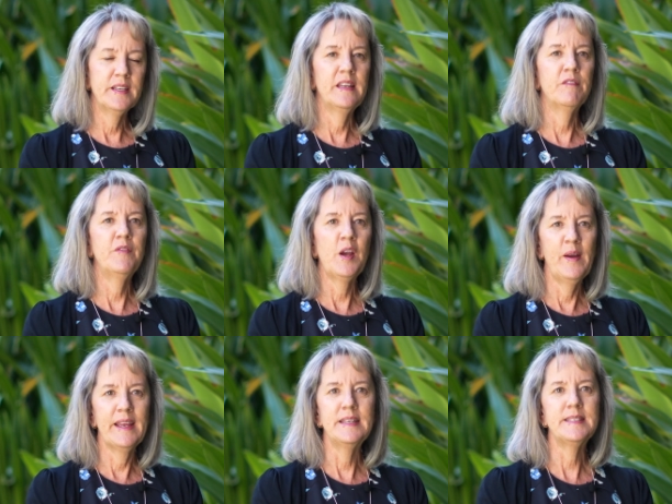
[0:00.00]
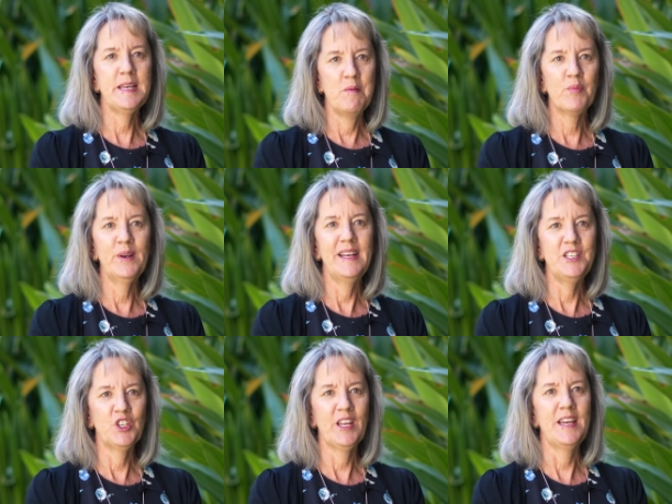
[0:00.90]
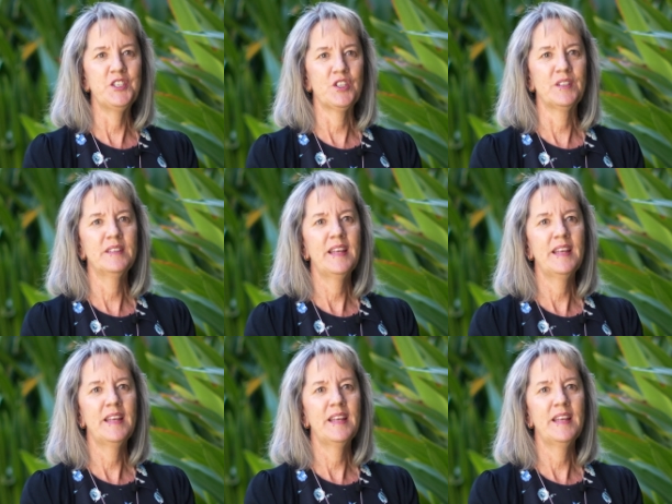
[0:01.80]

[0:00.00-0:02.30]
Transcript: get a very contemporary education,